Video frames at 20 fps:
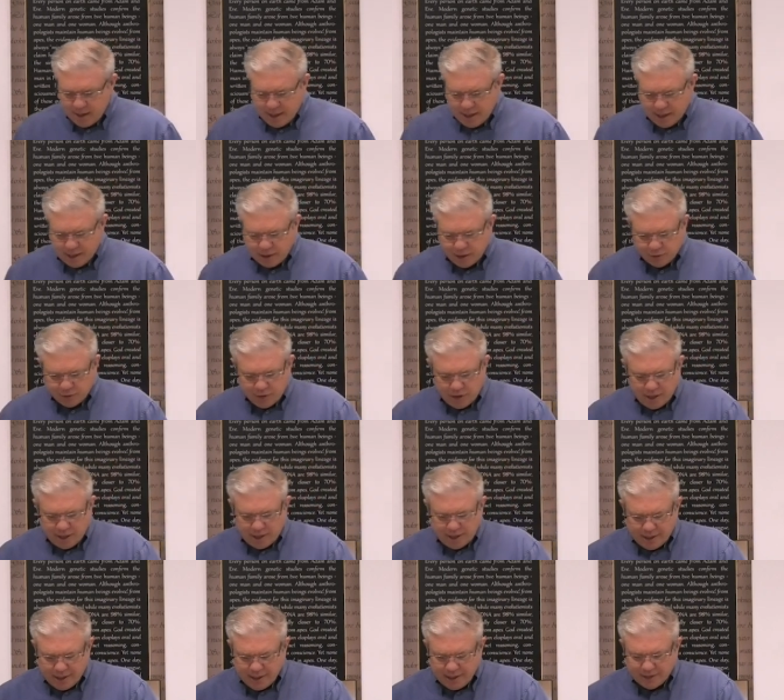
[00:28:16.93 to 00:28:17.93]
And it goes
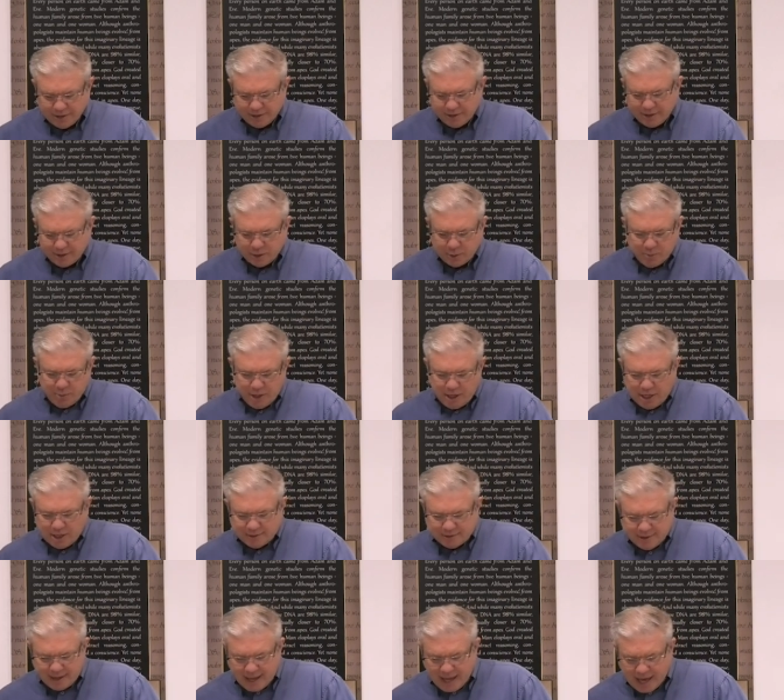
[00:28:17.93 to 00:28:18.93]
on, in his
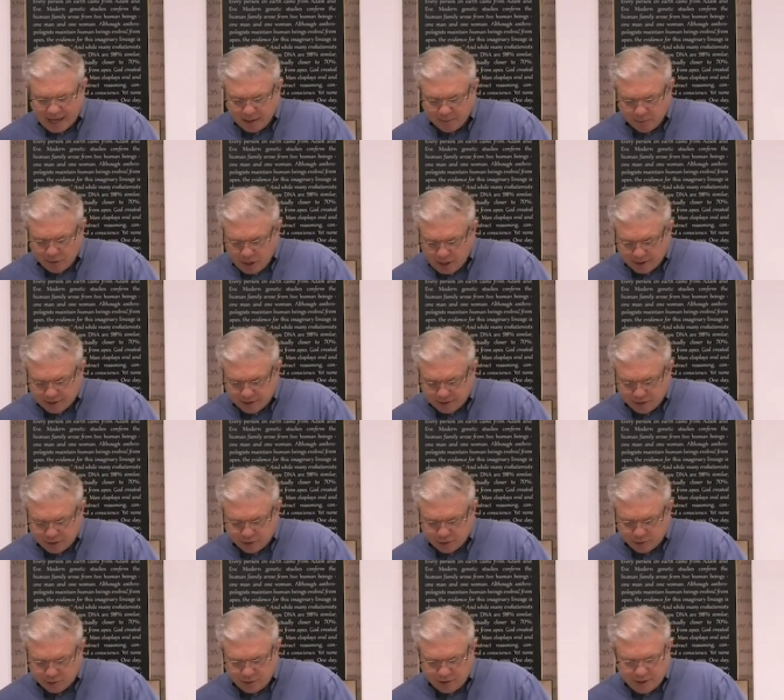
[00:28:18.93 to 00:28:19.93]
disobedience, Adam lost his
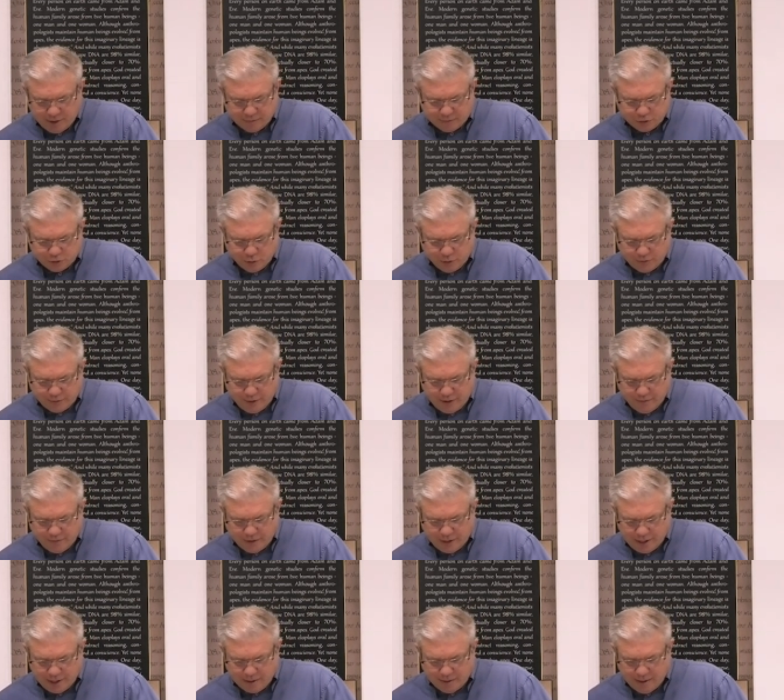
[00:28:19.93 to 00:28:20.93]
eternal life. The tree of
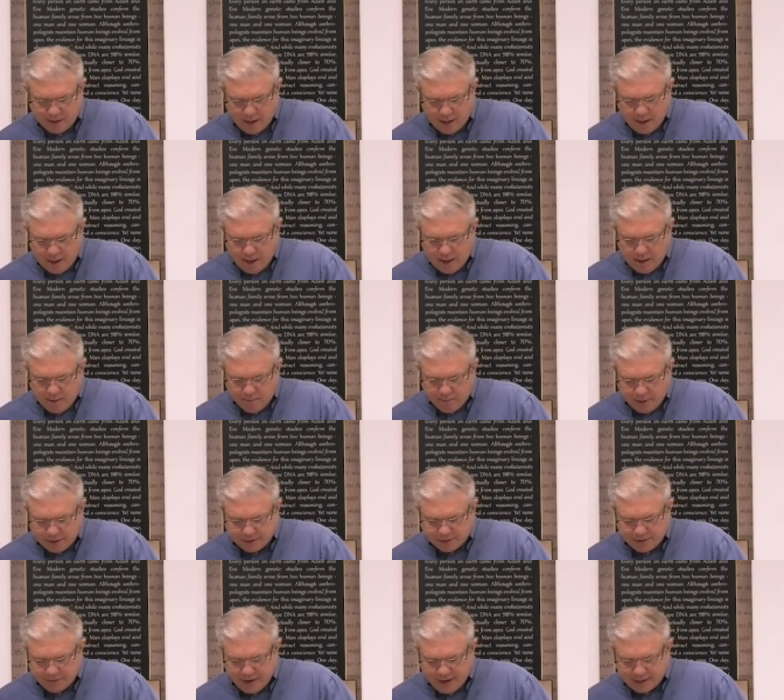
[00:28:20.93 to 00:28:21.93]
life in Eden
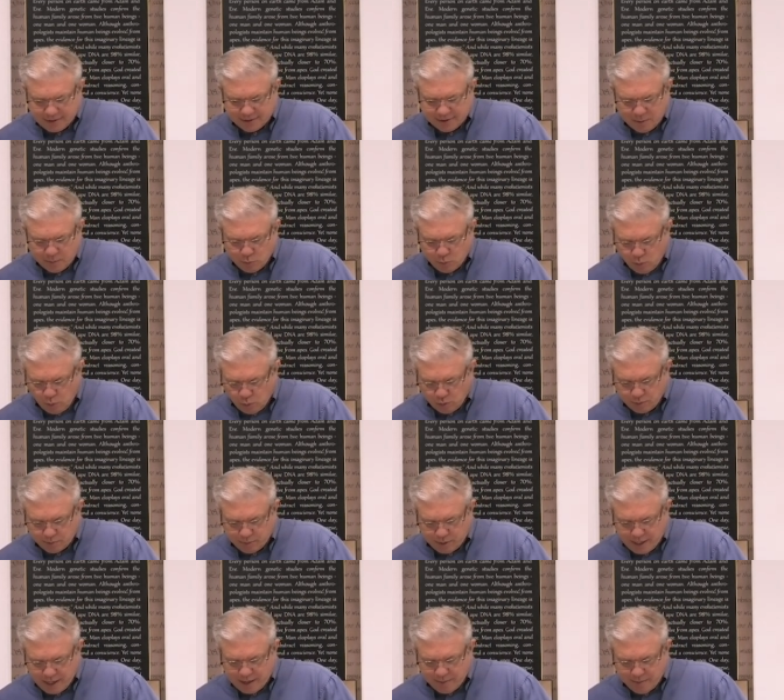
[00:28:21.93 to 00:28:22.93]
must have had some role to
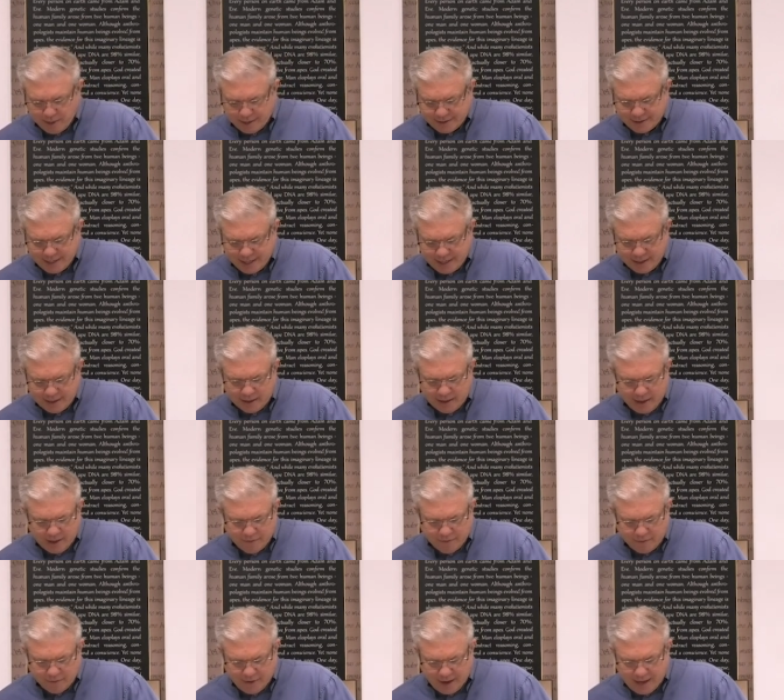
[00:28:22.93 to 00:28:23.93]
play in maintaining the
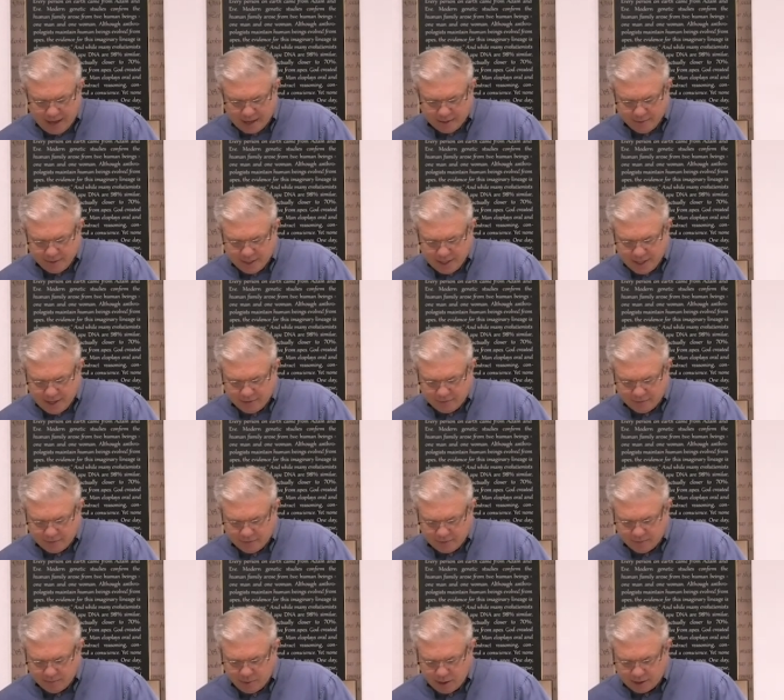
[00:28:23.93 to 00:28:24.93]
life of Adam and
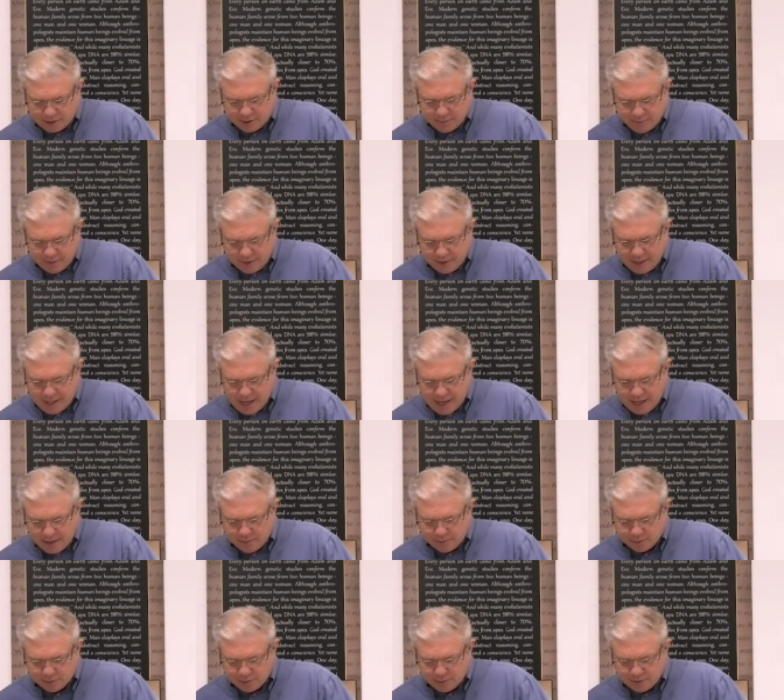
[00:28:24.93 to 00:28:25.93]
Eve, possibly the
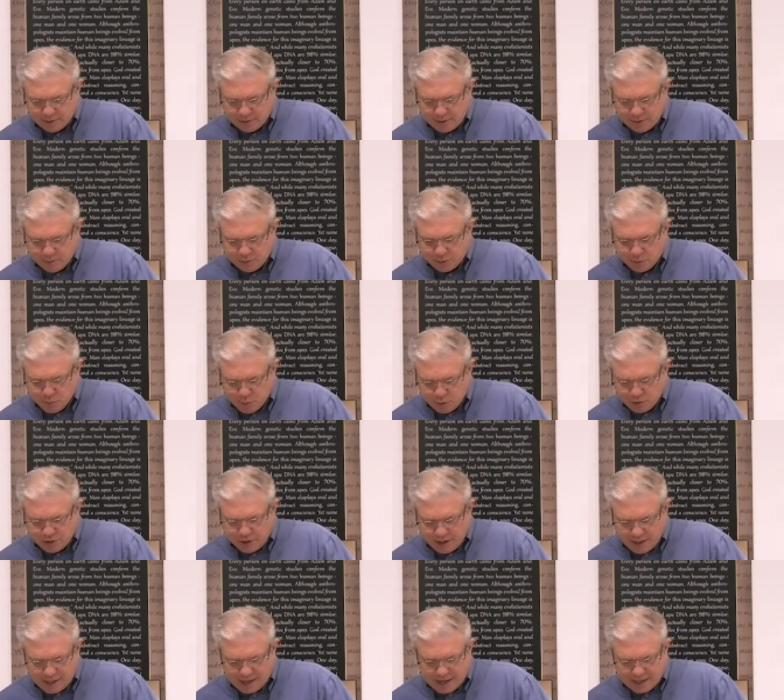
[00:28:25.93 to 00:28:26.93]
animals. It was
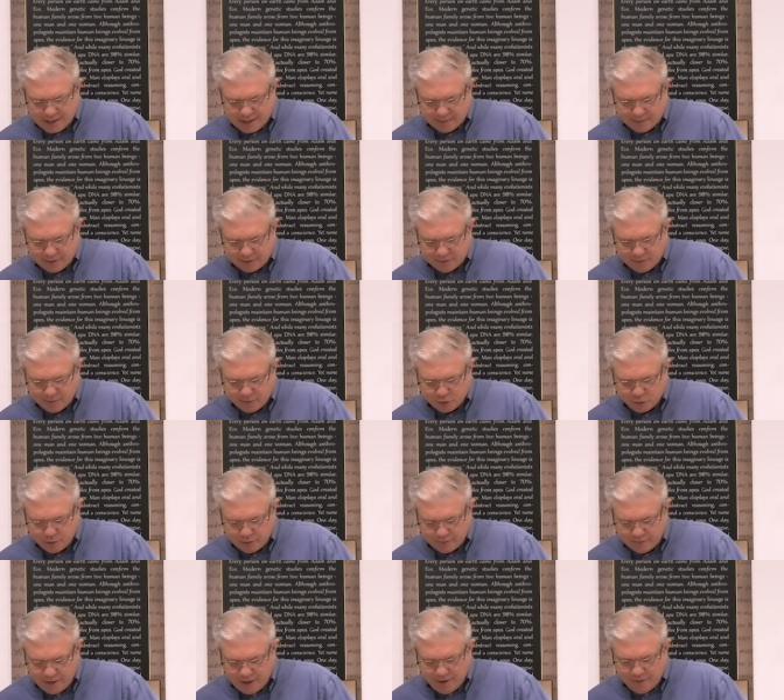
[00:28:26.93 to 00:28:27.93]
mercy that God kept us from the tree
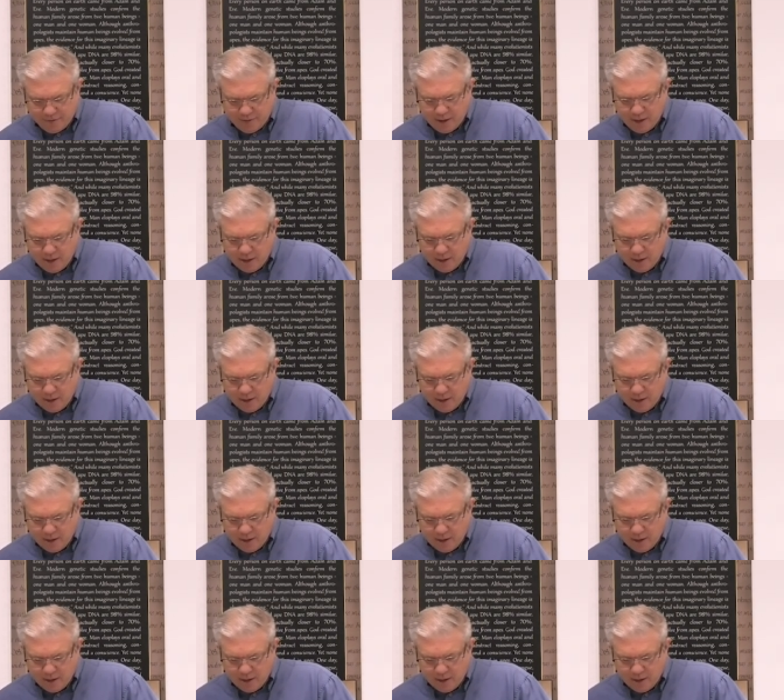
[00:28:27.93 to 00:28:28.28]
of life.